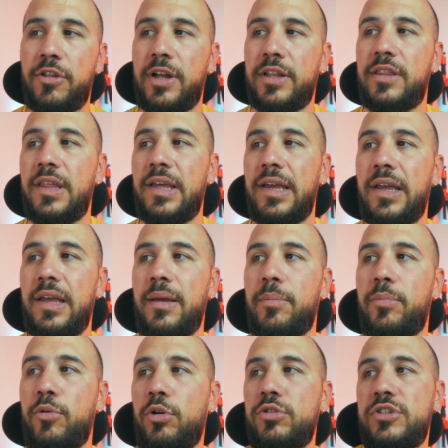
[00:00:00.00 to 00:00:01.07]
that the
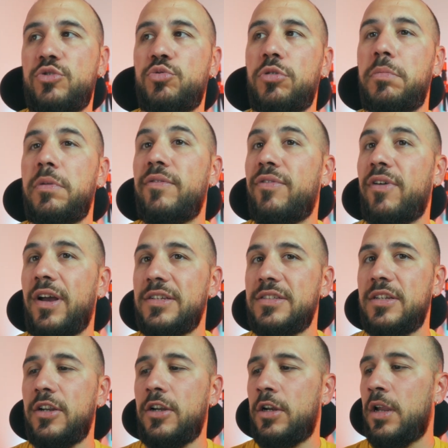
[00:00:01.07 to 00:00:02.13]
process will be
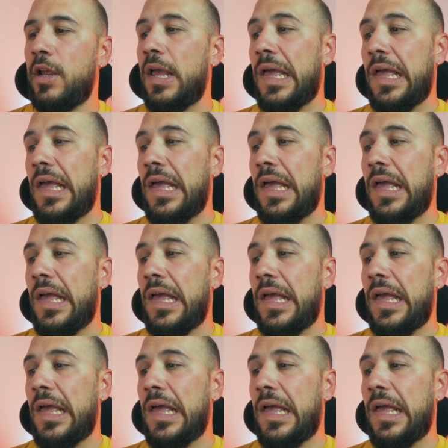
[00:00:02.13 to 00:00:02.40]
faster.